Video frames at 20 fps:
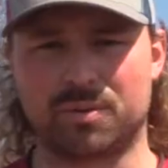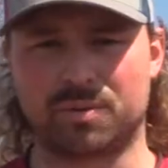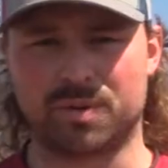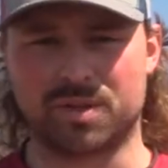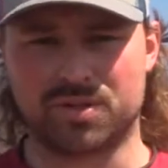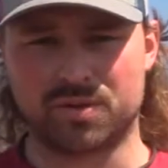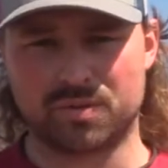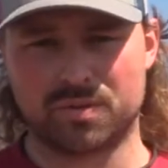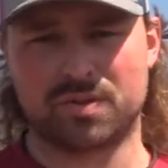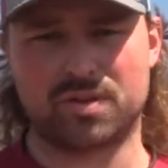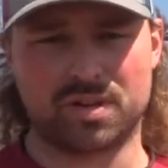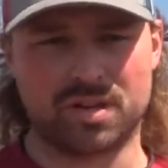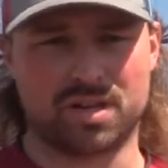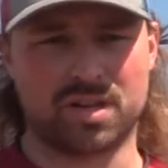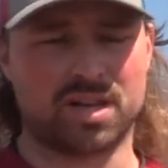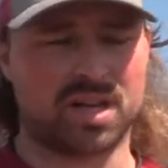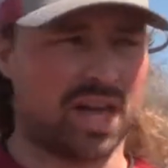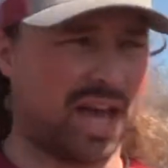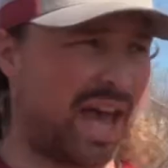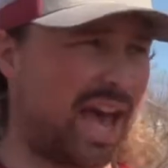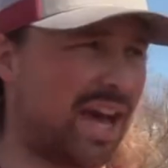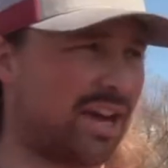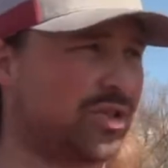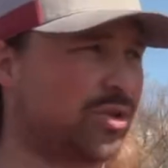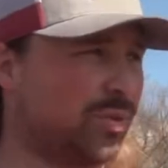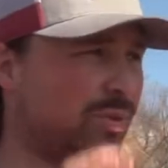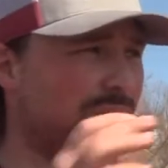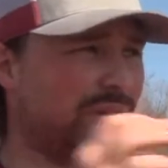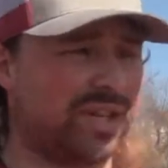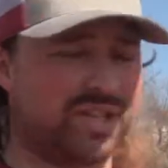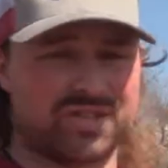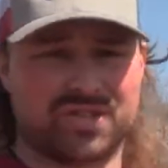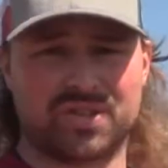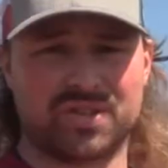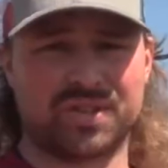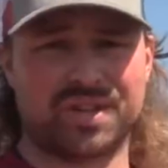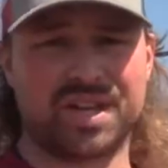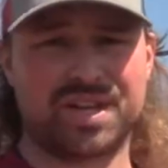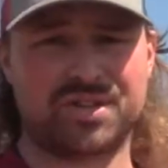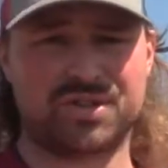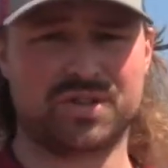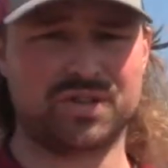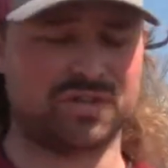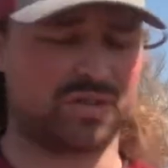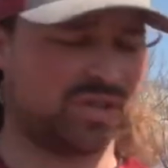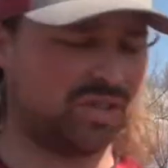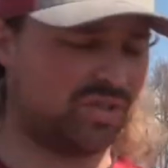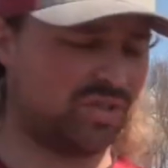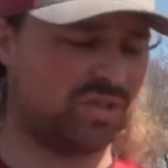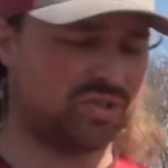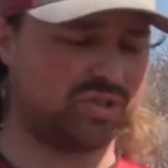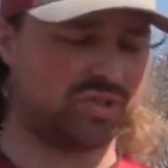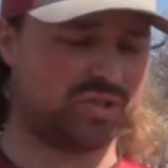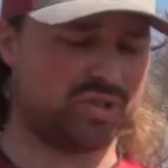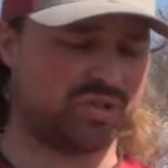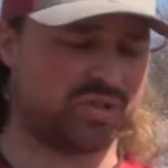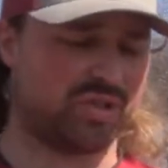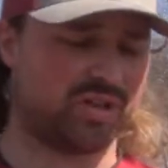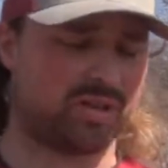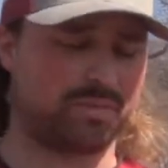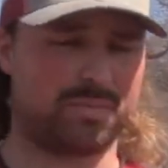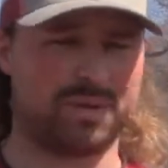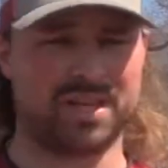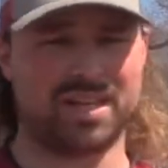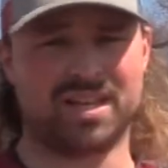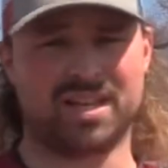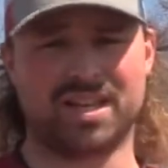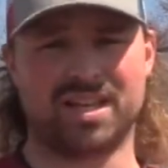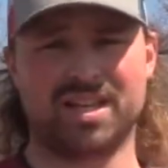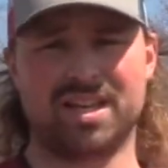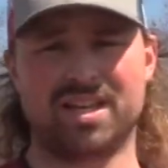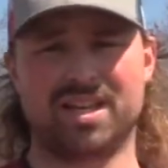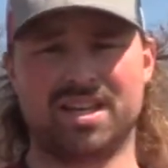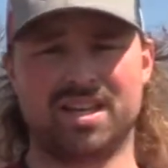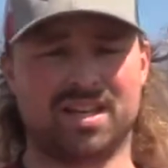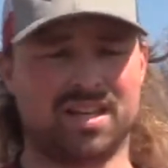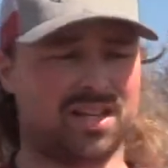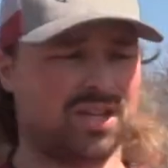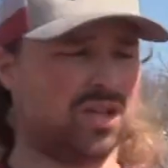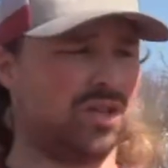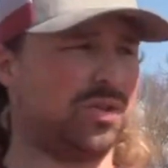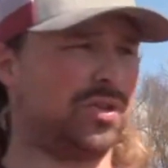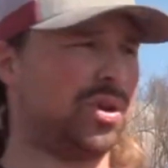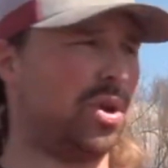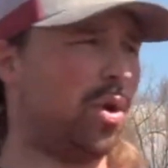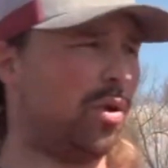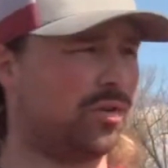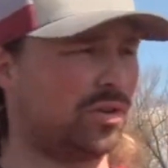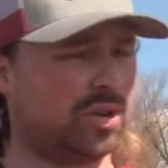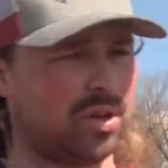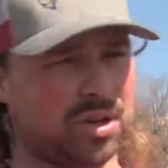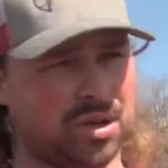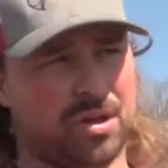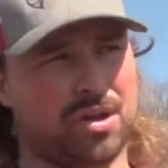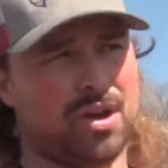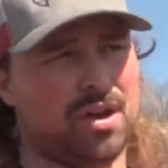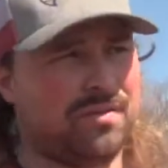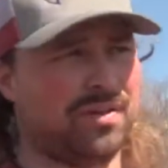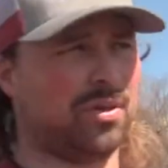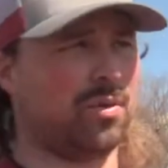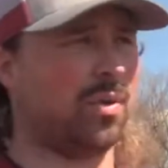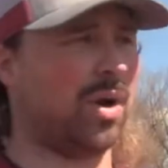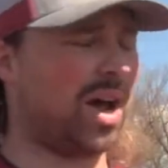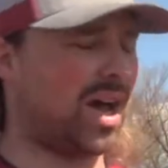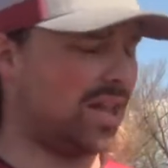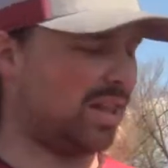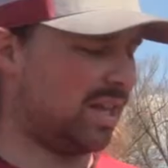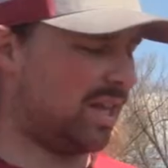when we do the actual installation. This is just gonna be the overlook of it, why I